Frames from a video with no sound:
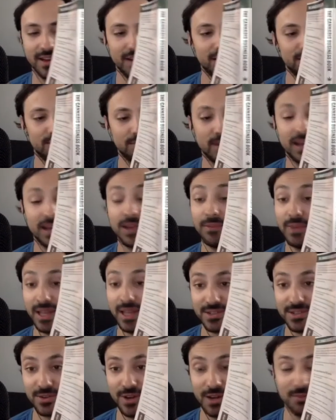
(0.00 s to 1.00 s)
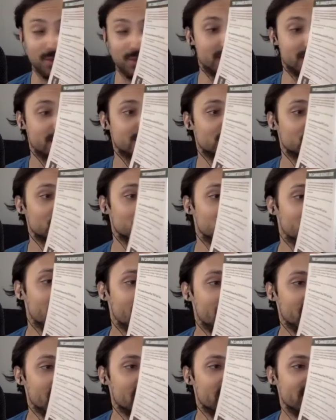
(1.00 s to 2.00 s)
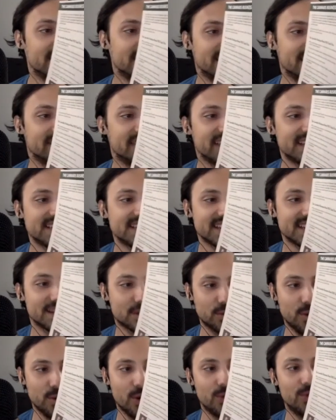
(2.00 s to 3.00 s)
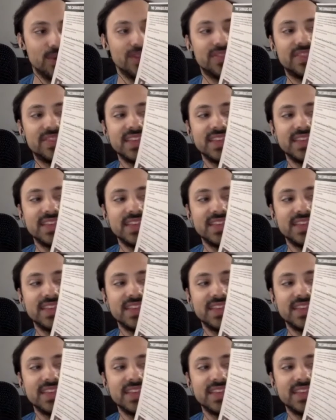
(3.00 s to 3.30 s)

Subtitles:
by Amanda Reiman. So this quote,